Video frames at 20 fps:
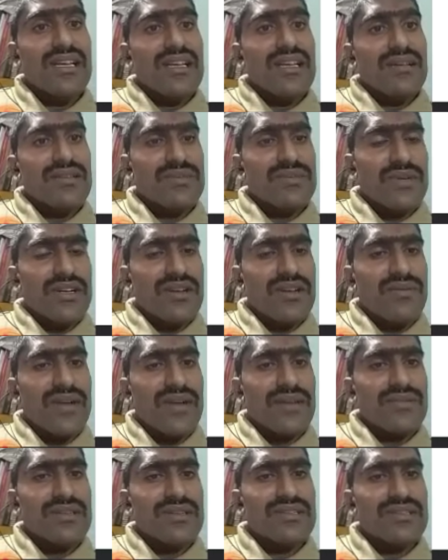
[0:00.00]
spindle
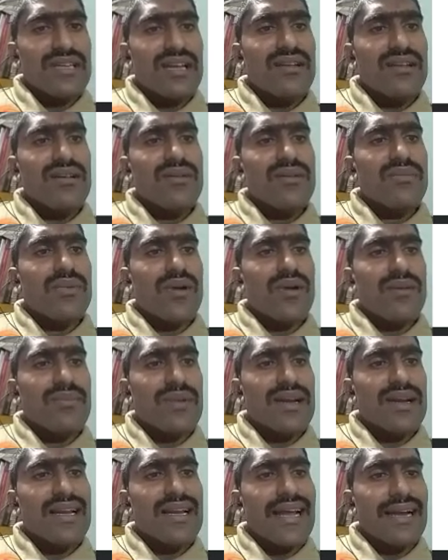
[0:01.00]
fibers are
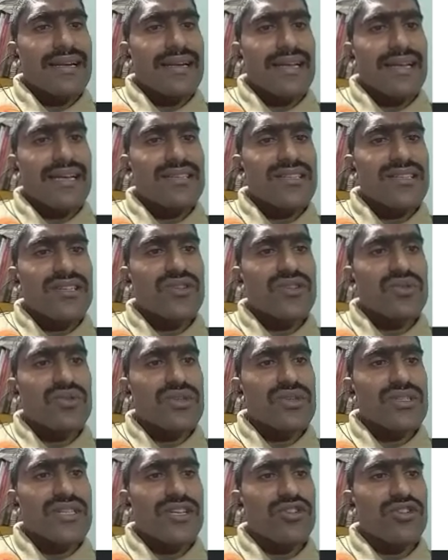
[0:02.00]
properly attached to the
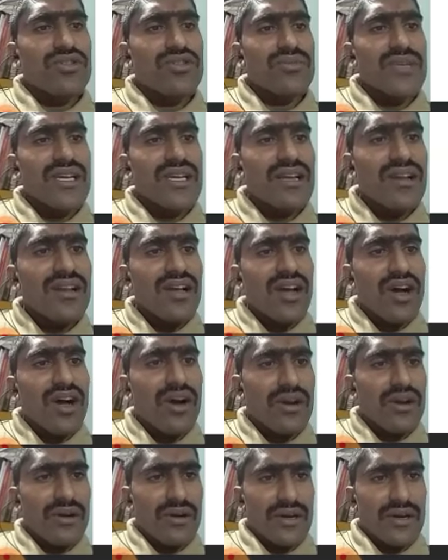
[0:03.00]
centromere
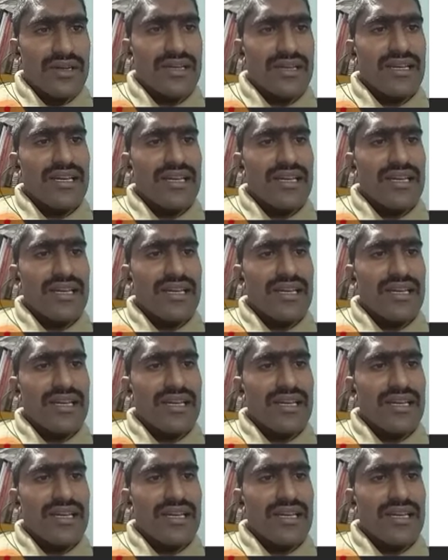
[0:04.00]
or not.